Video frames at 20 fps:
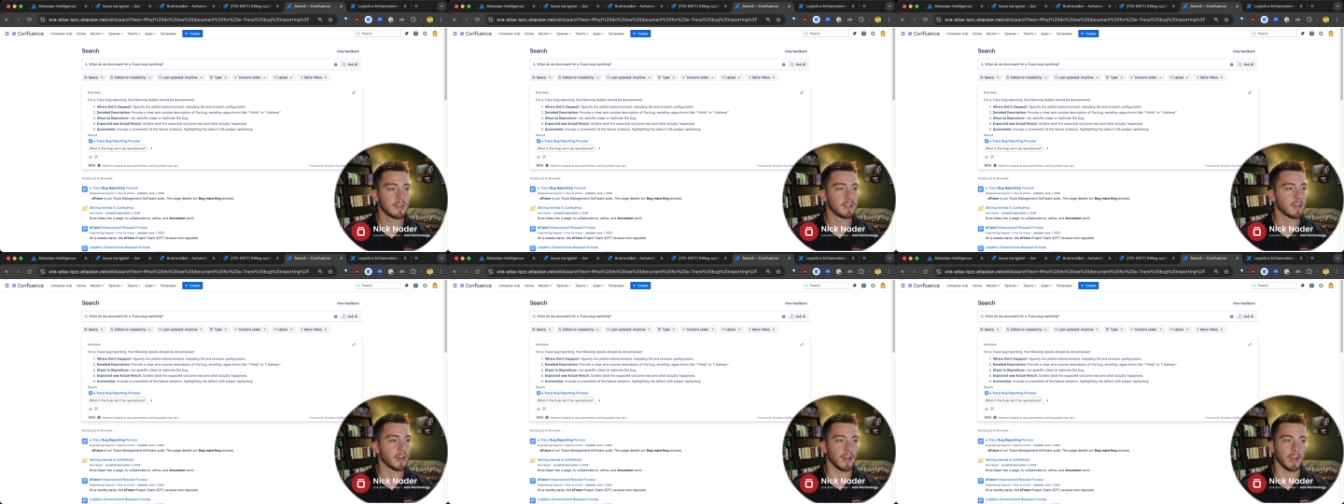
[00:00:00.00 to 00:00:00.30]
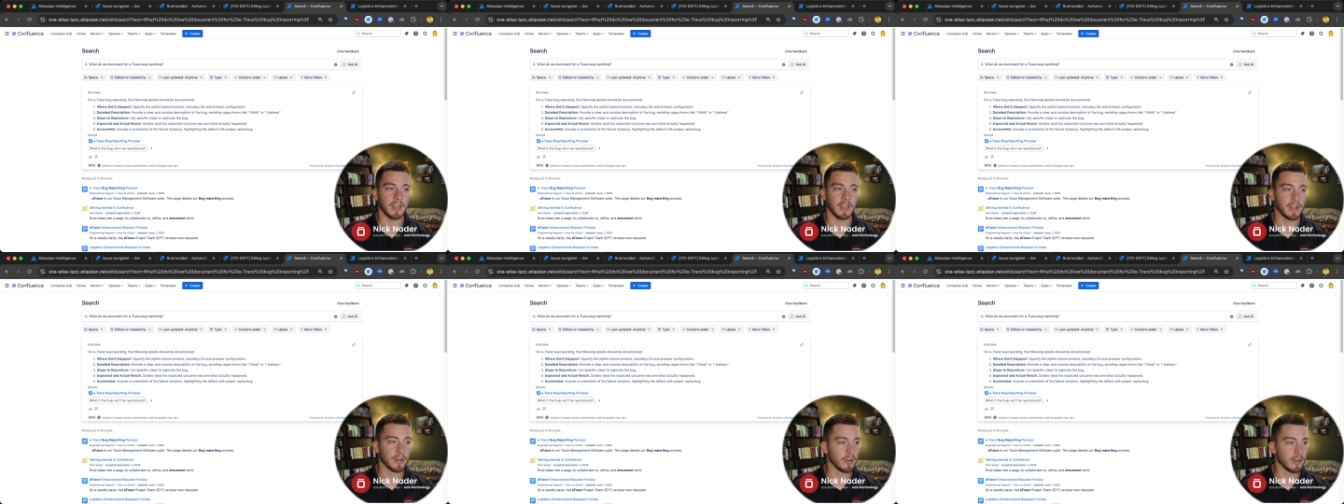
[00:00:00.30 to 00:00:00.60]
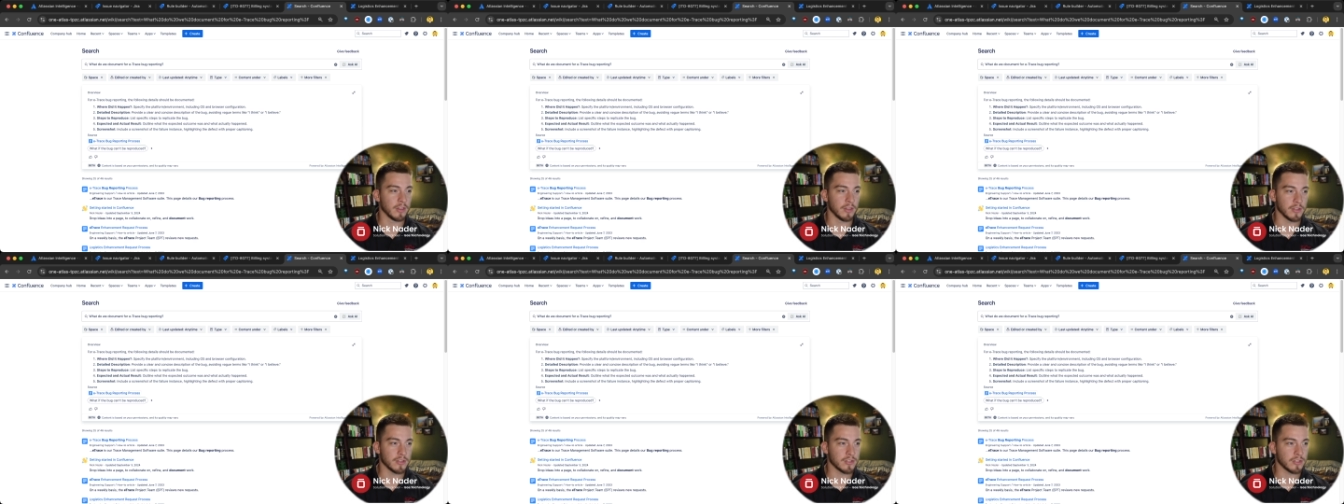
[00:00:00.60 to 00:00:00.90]
uh, here
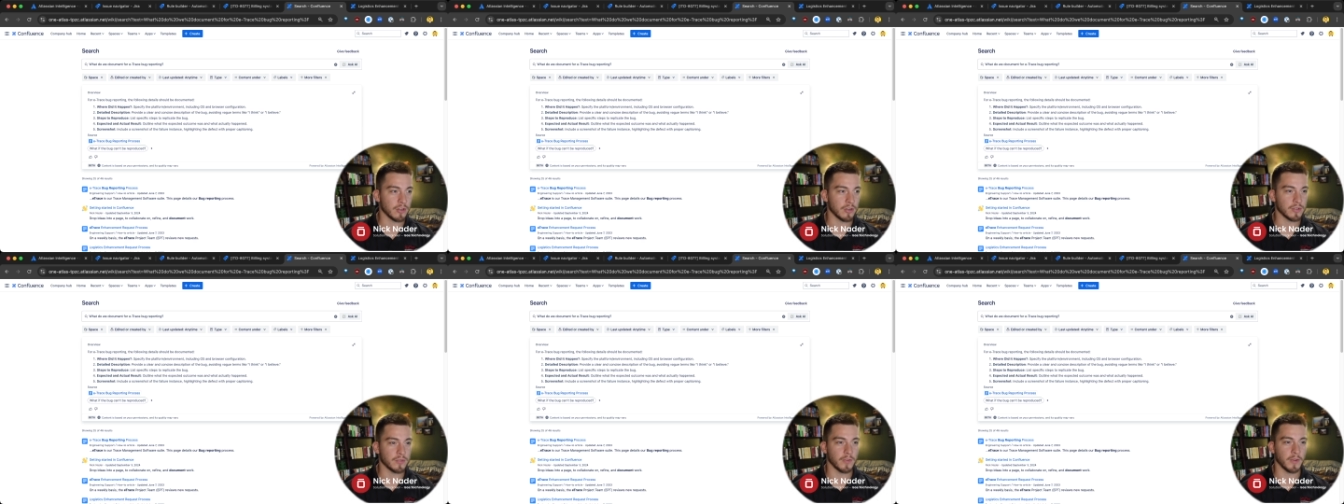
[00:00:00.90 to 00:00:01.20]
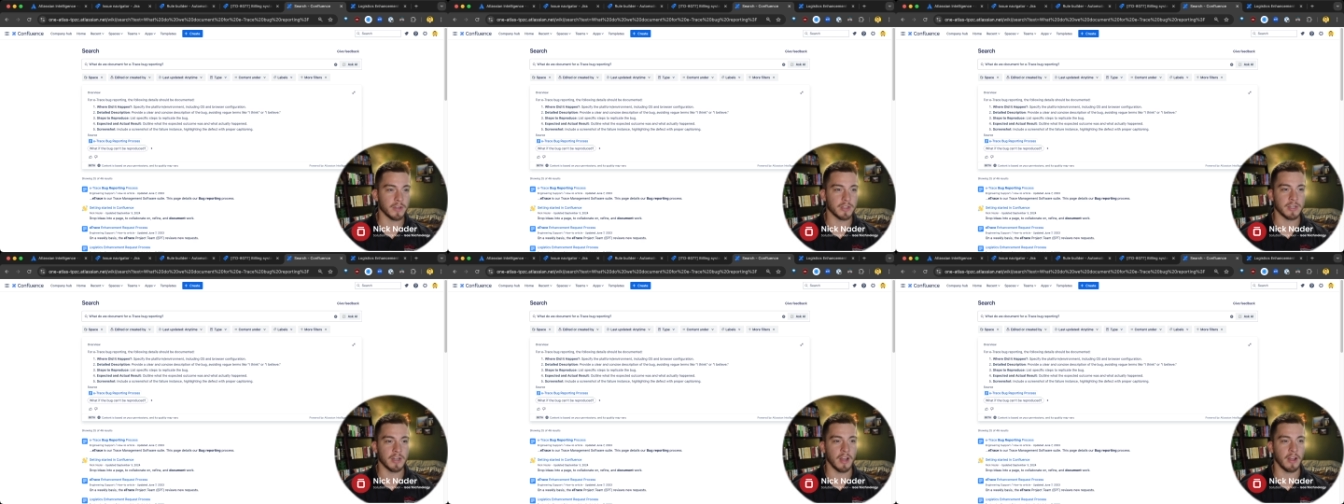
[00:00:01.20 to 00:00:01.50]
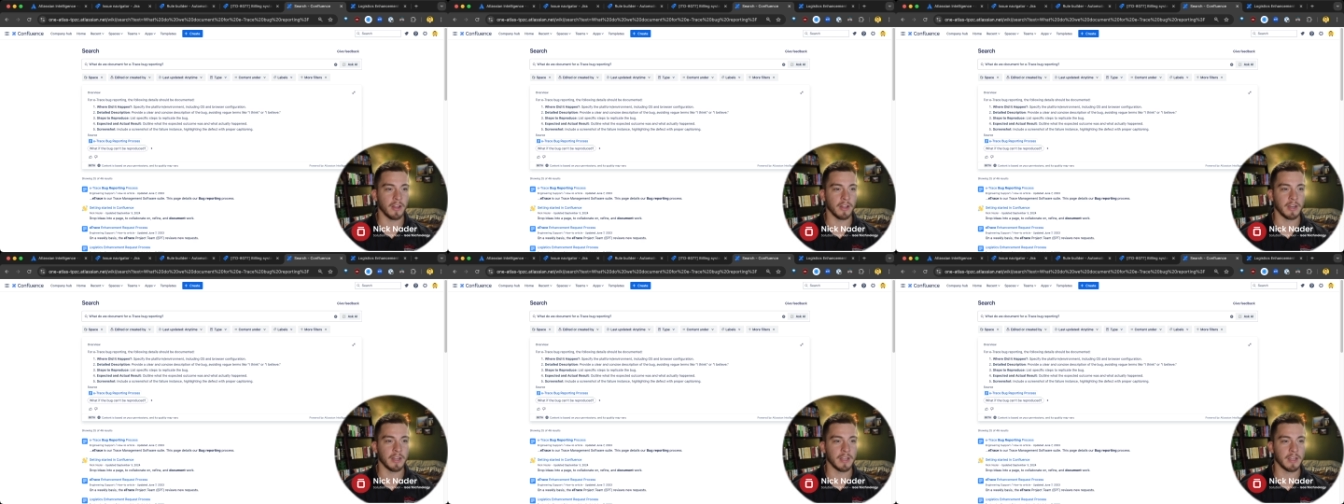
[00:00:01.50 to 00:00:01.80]
in the search
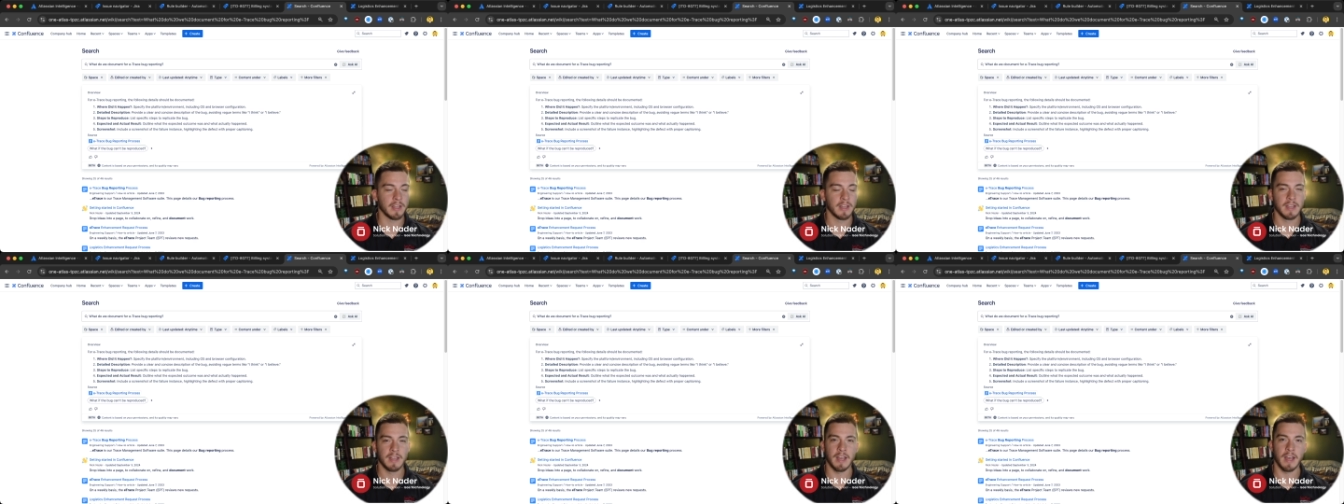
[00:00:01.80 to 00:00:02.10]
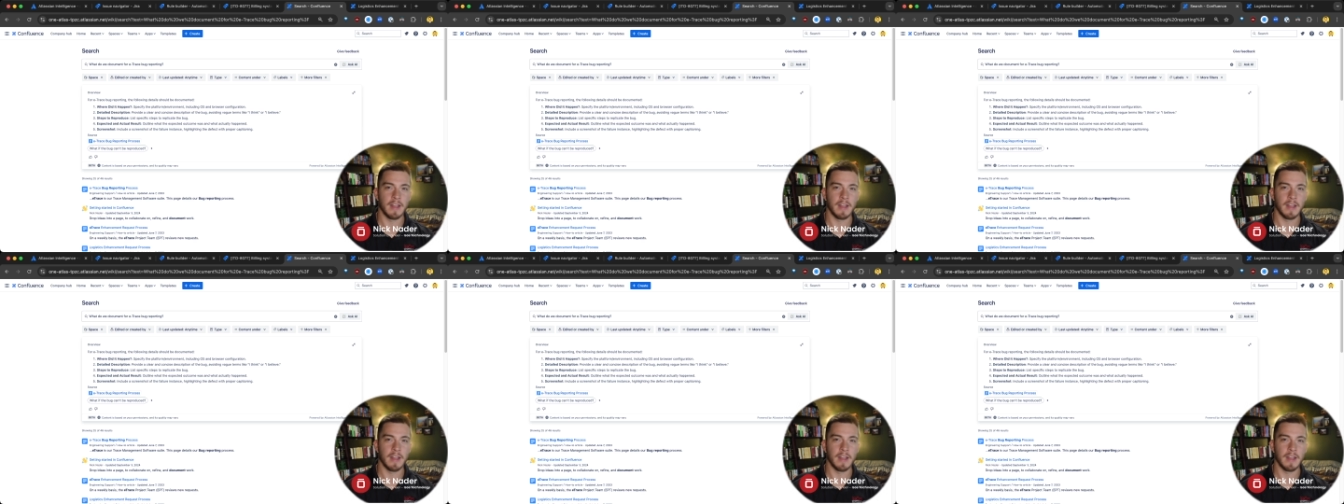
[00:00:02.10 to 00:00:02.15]
functionality,